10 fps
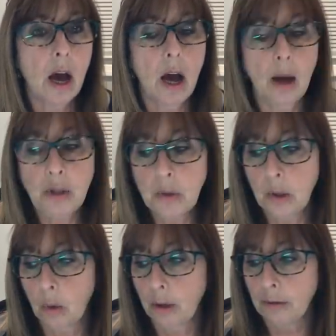Um, you
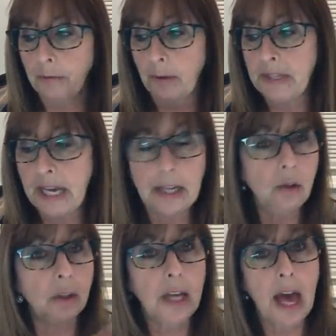can order from the
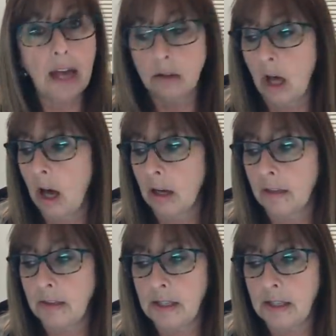annual catalog,
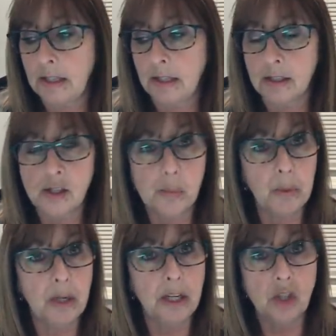the
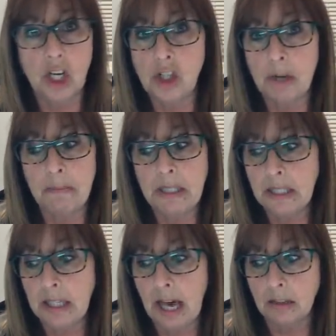spring JJ
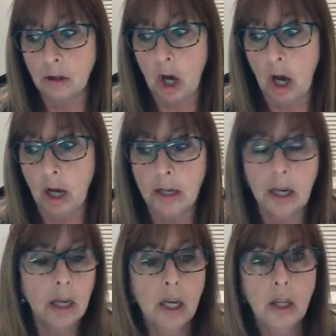mini catalog.
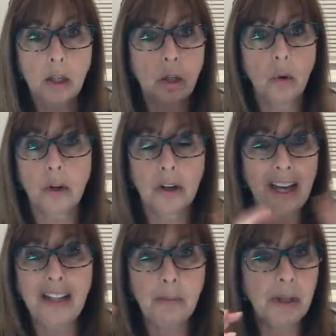You can order
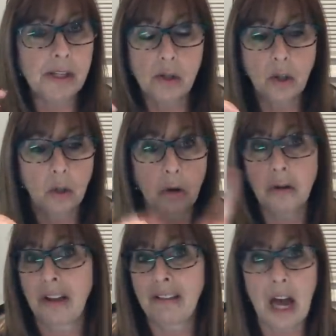any place. You can
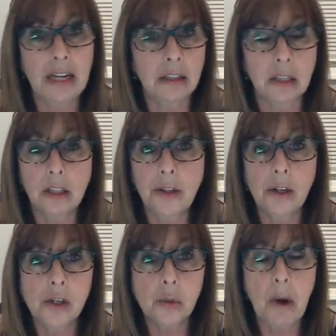order online in the
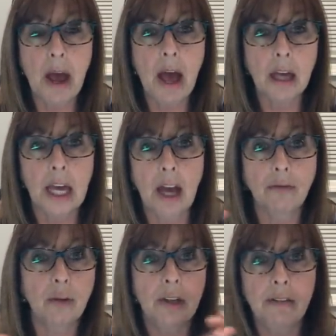clearance rack.
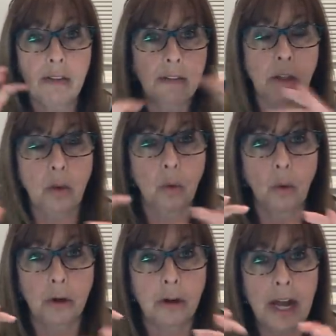Everything that you
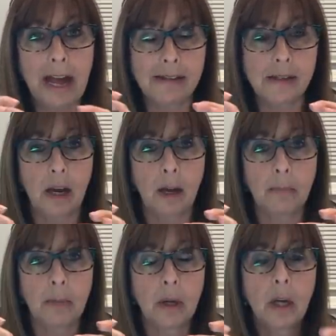order adds
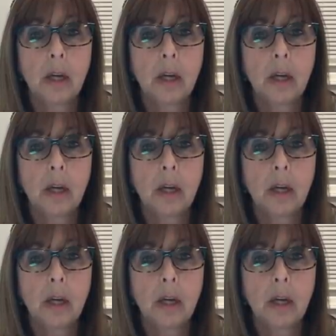up